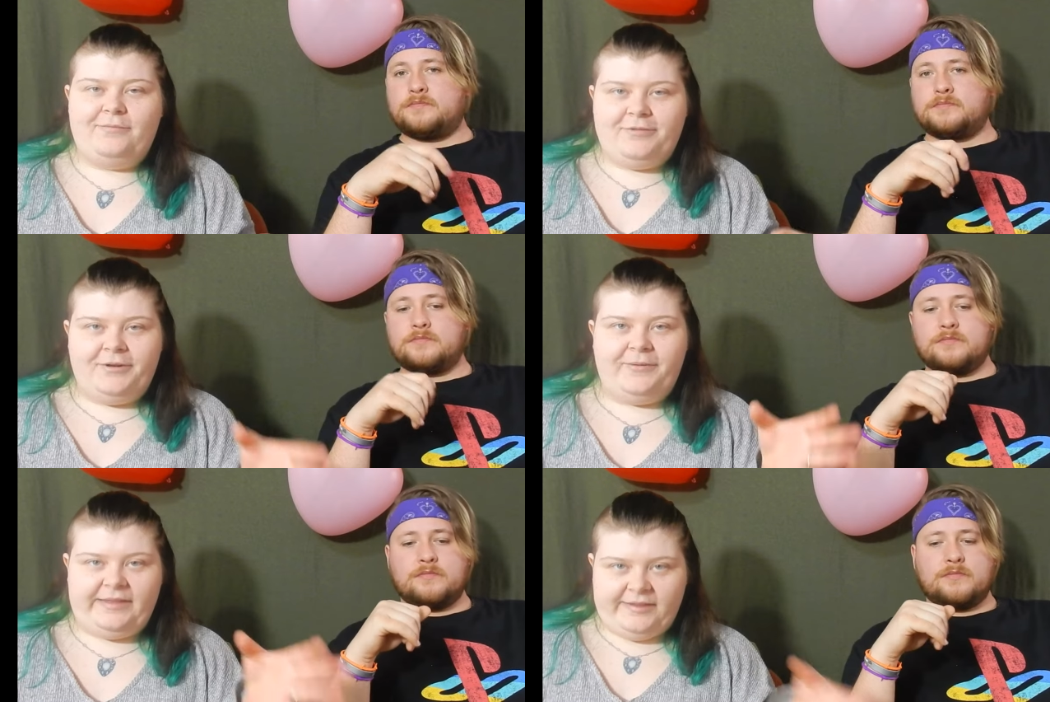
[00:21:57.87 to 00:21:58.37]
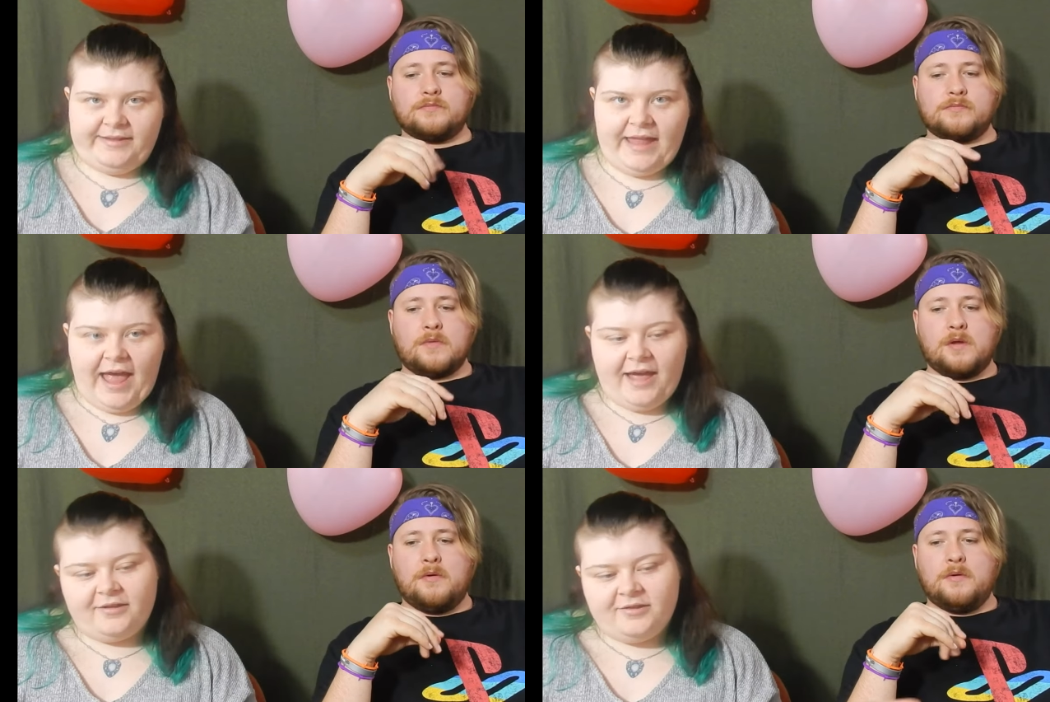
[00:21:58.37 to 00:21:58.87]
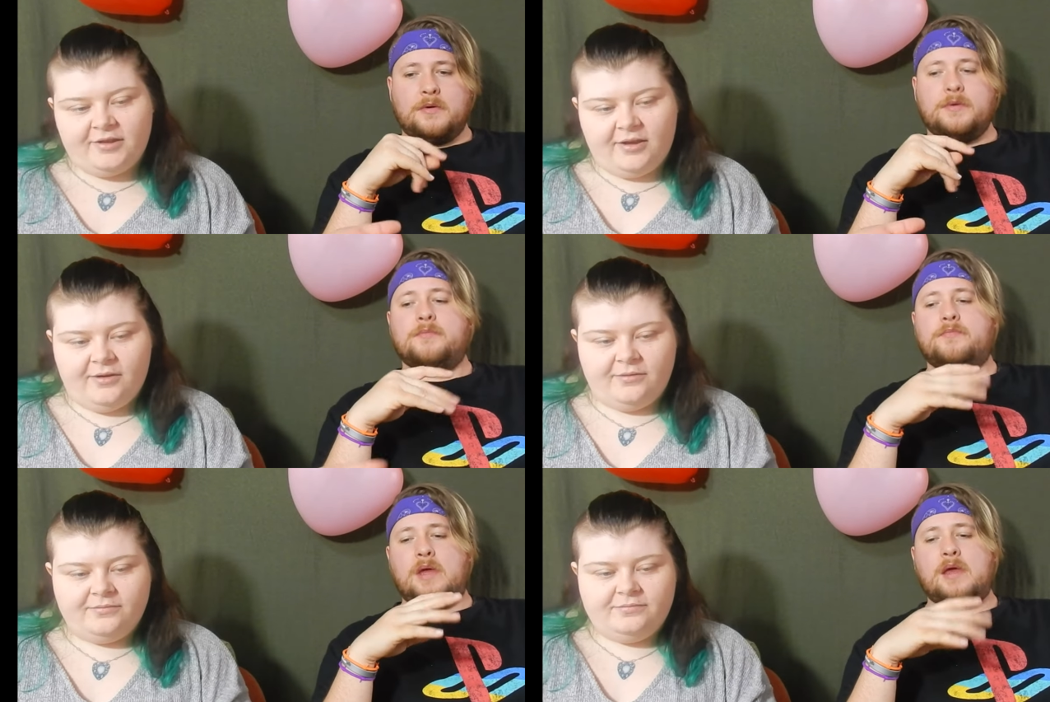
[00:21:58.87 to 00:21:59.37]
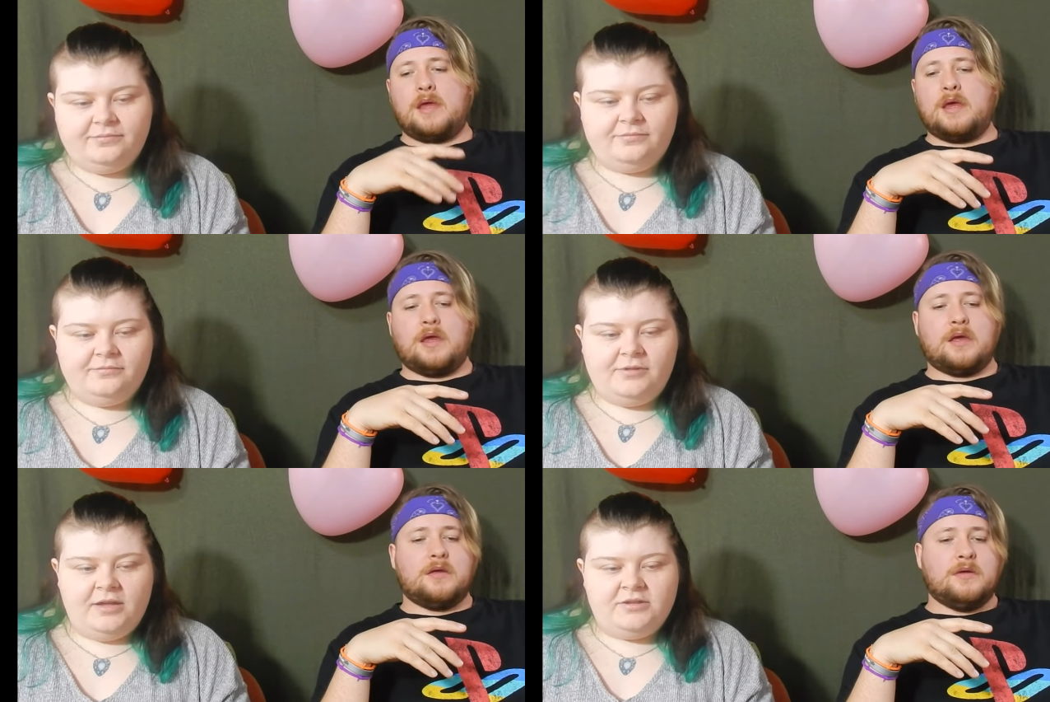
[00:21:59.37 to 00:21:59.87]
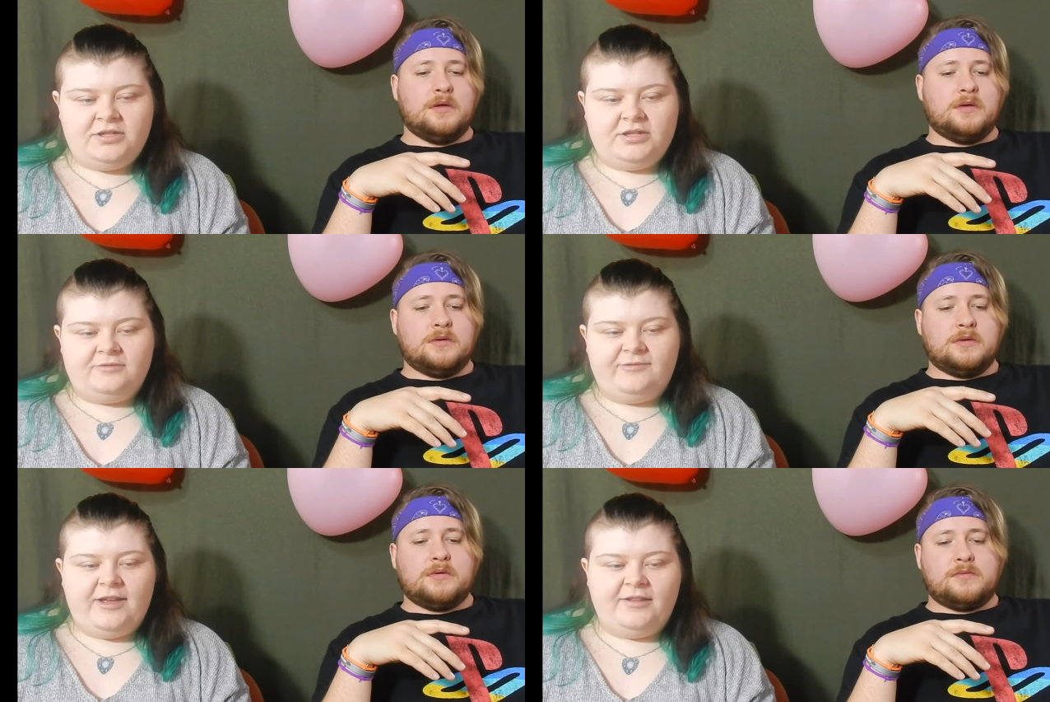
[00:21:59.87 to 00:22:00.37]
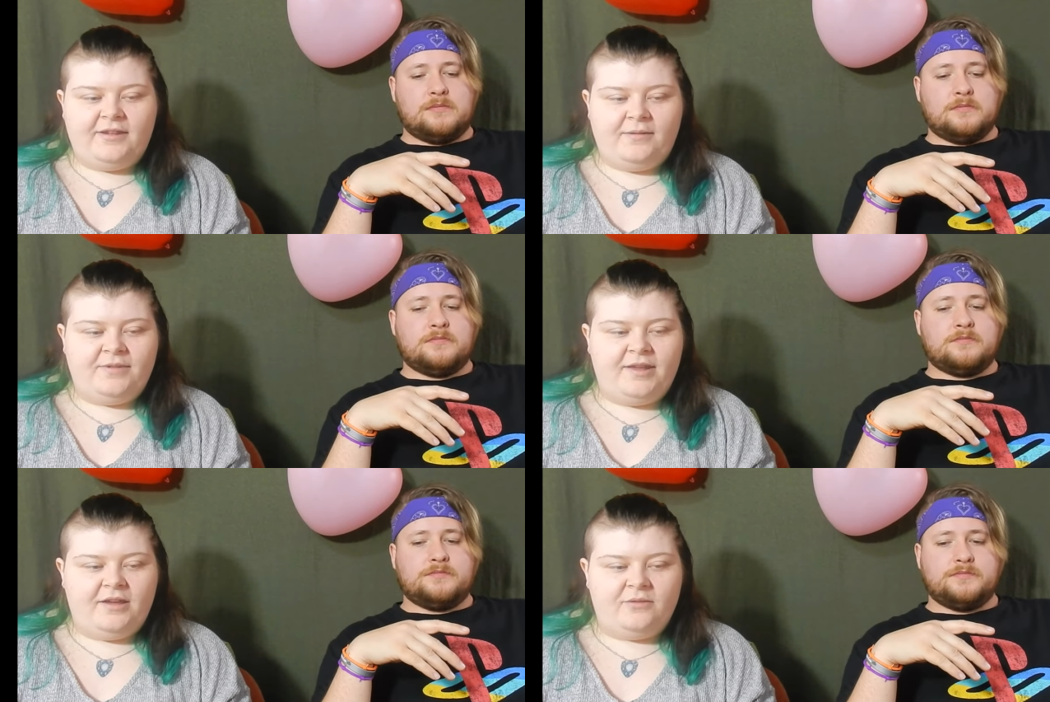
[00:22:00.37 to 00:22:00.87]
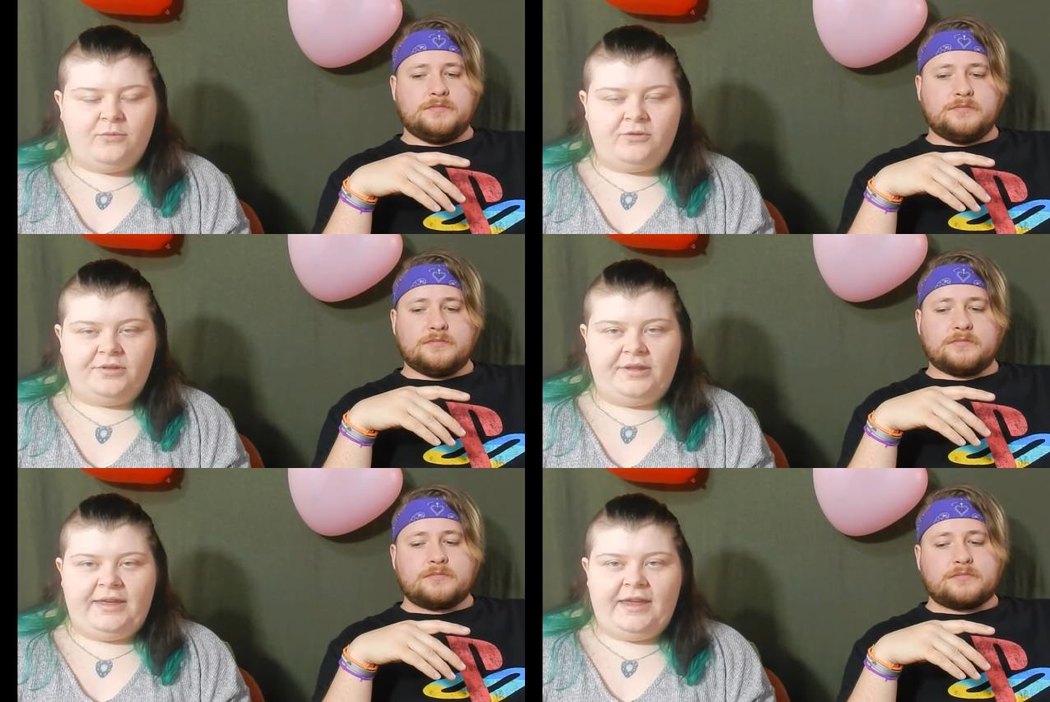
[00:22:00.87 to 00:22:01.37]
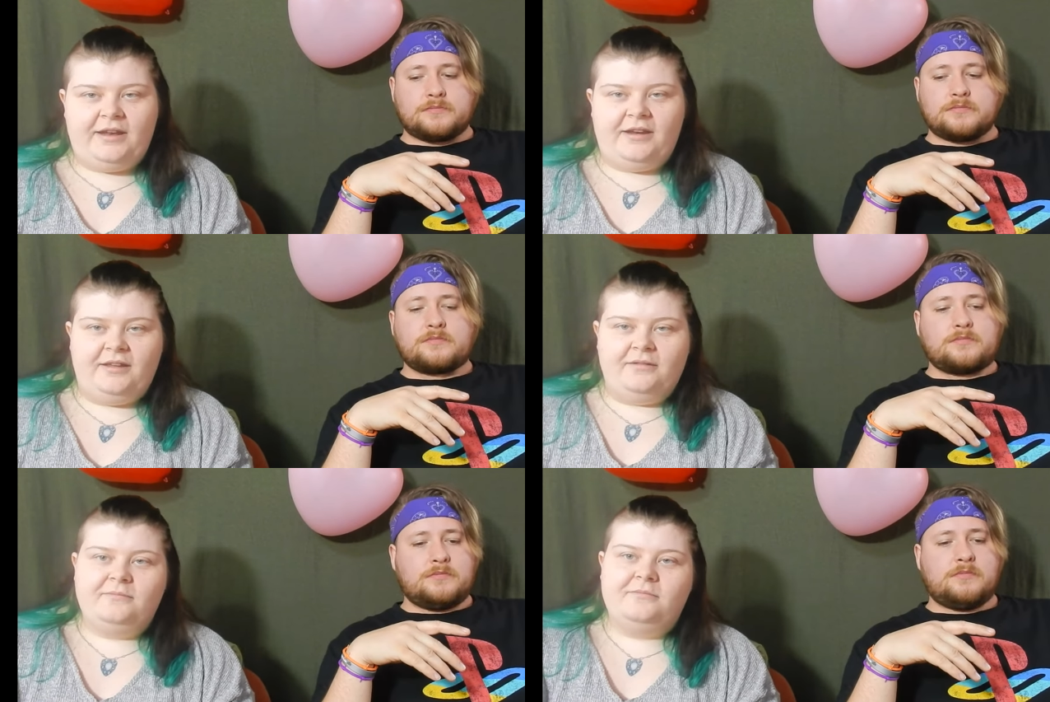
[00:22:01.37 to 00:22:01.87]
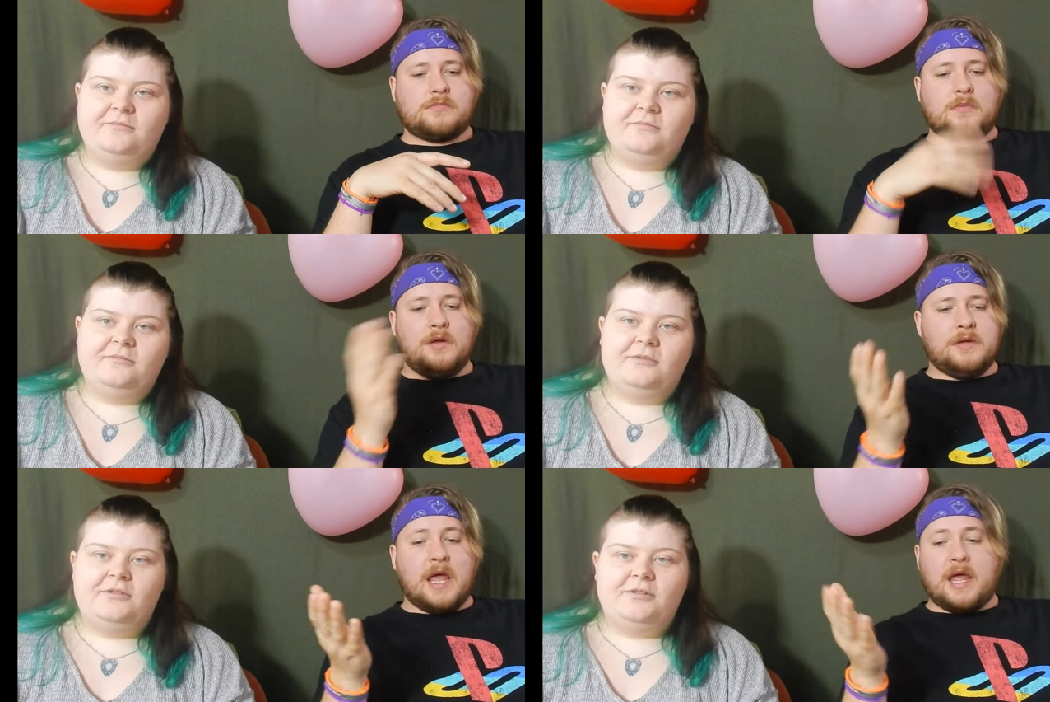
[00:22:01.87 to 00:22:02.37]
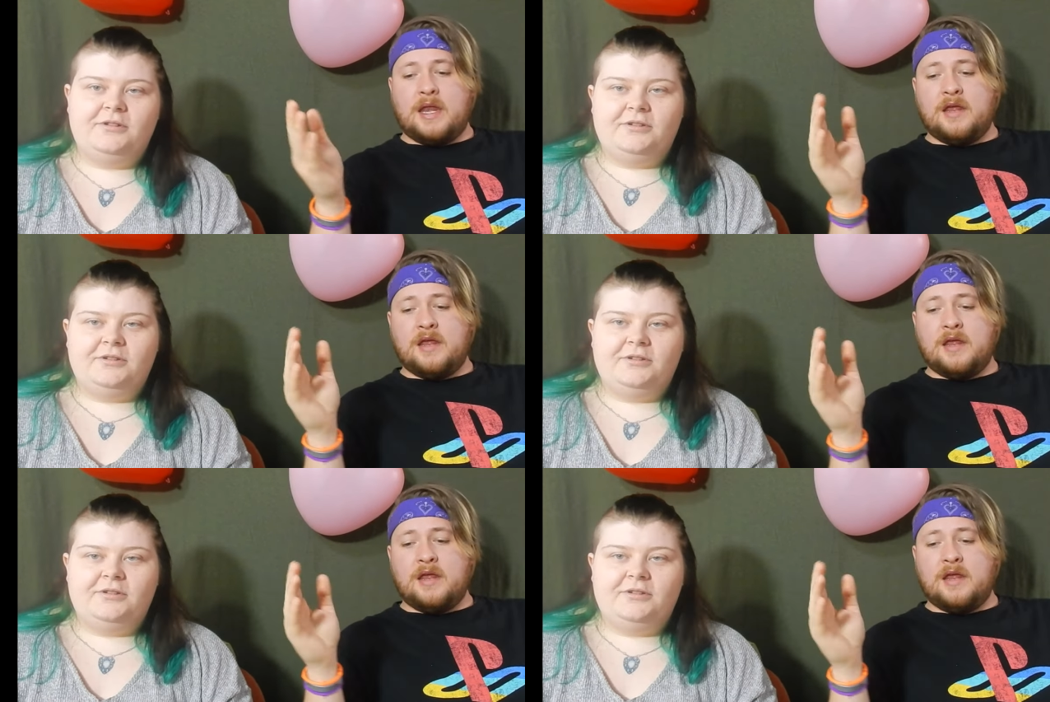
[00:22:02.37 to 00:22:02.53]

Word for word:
Speaker 1: We're doing snacks. So... Yeah, yeah, yeah. It's just Valentine's Day is mostly candy. Yeah, and